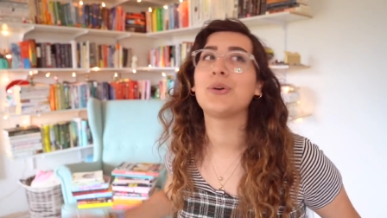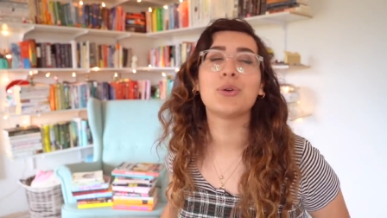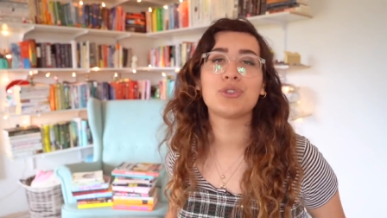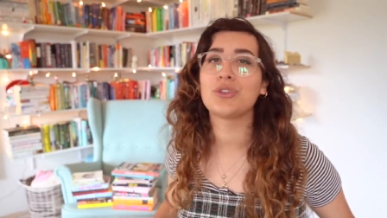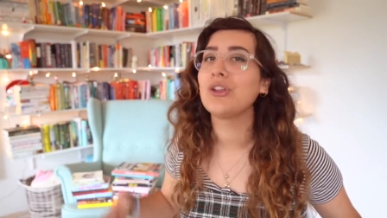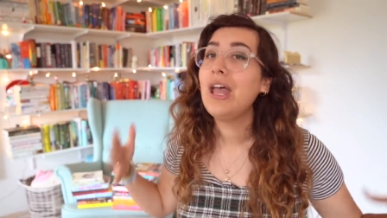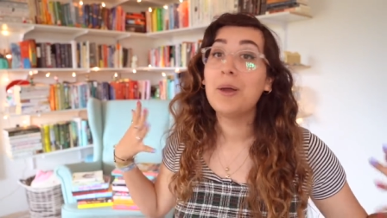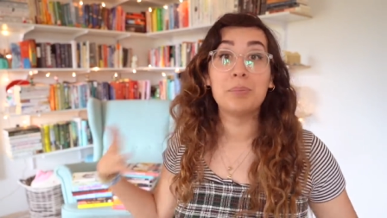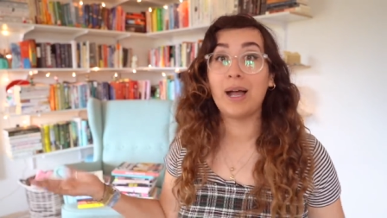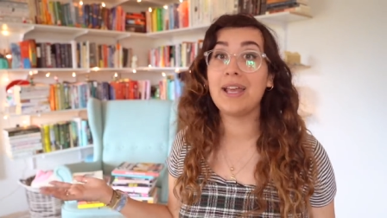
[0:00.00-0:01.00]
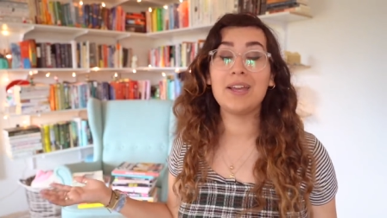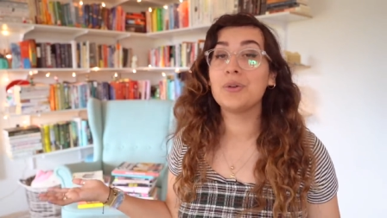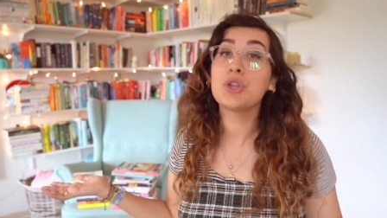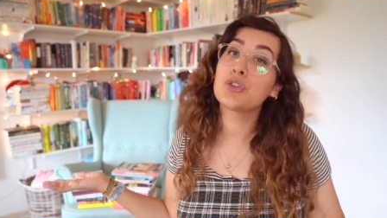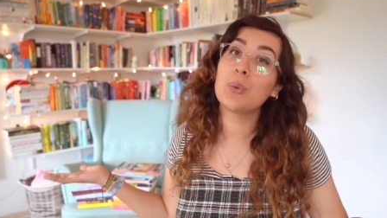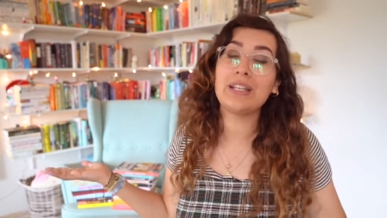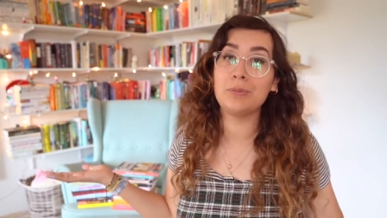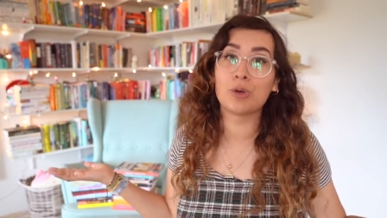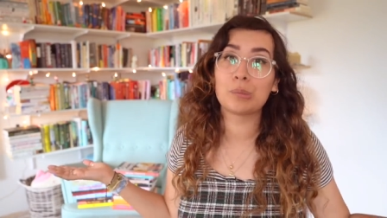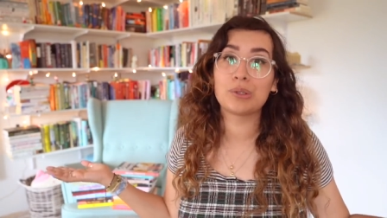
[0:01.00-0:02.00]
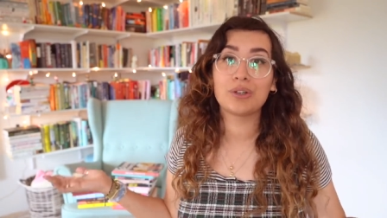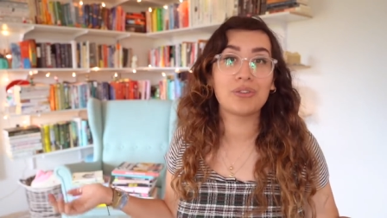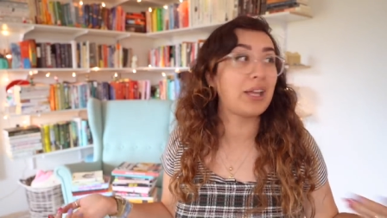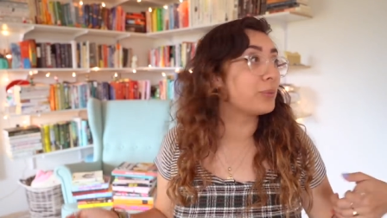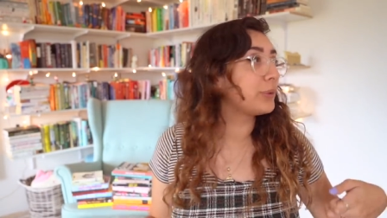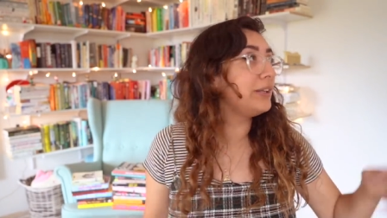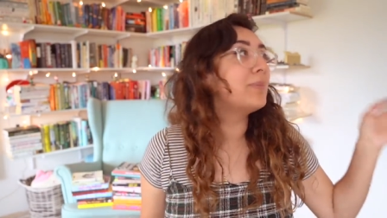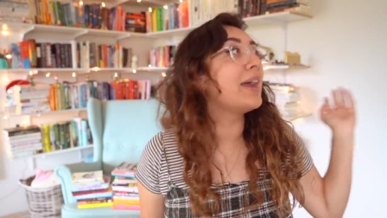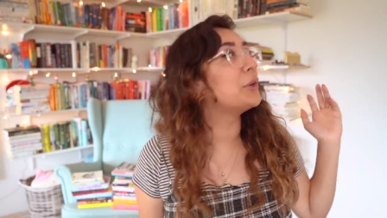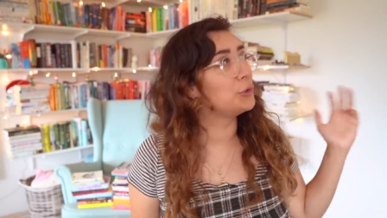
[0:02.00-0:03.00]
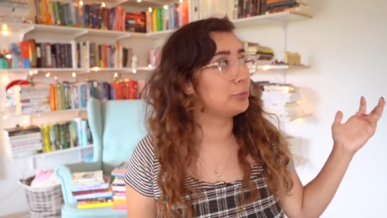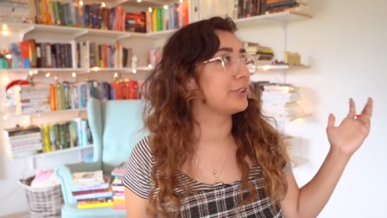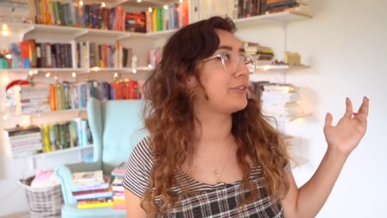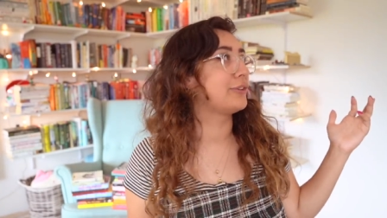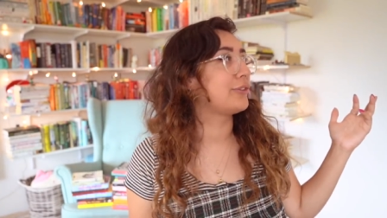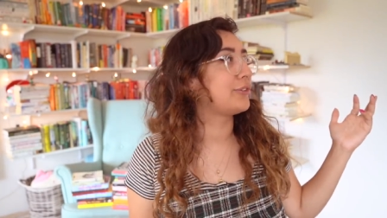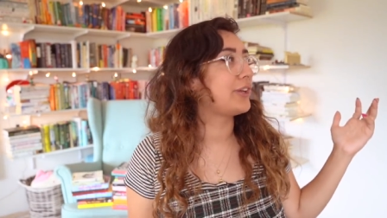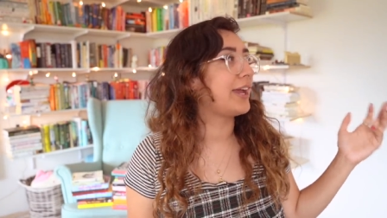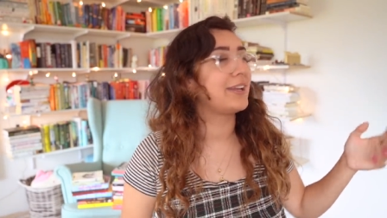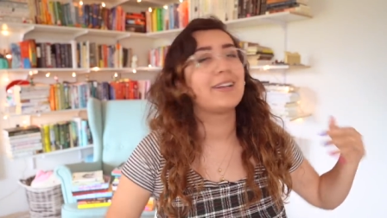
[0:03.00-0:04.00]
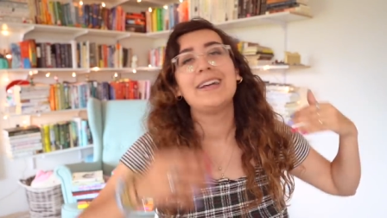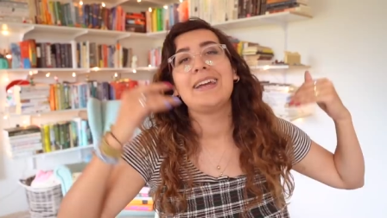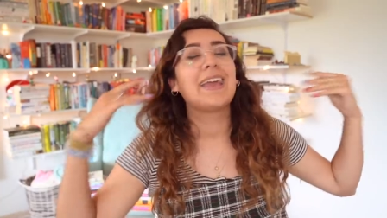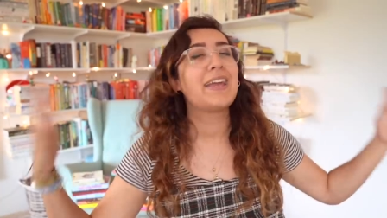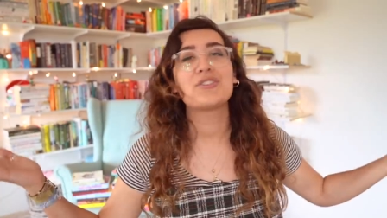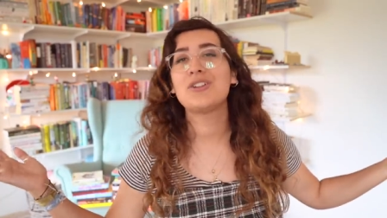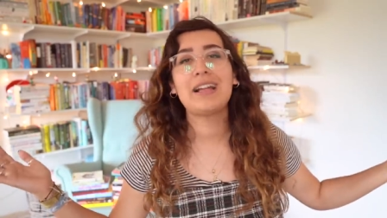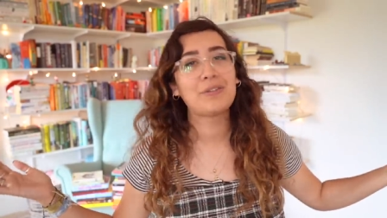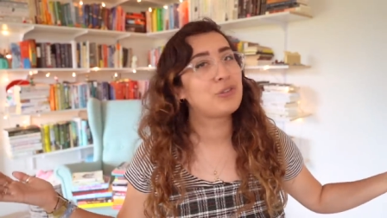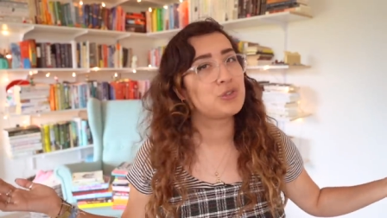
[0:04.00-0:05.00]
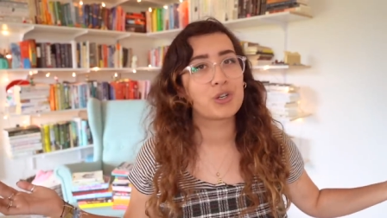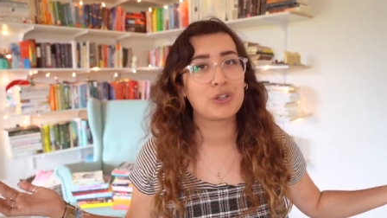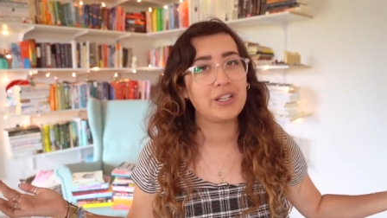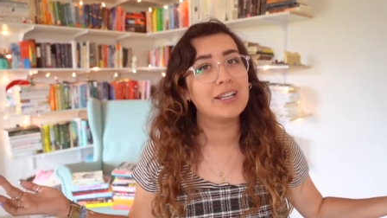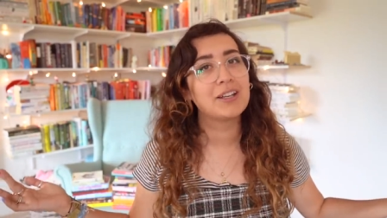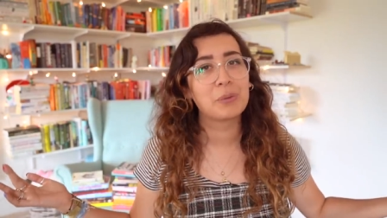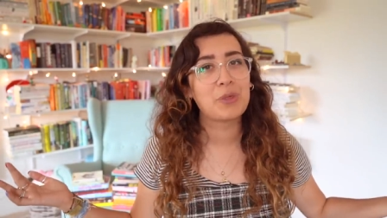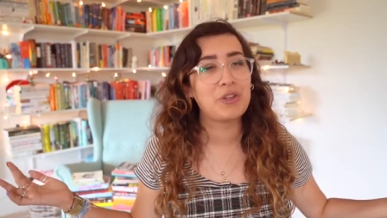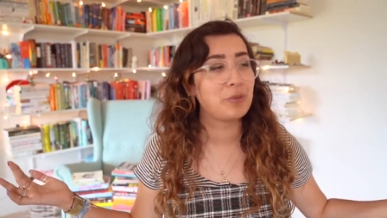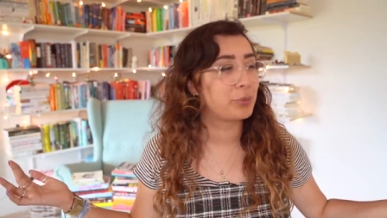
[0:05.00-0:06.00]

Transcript: or just buy twenty more books and read my old books instead. It's a life's journey here with these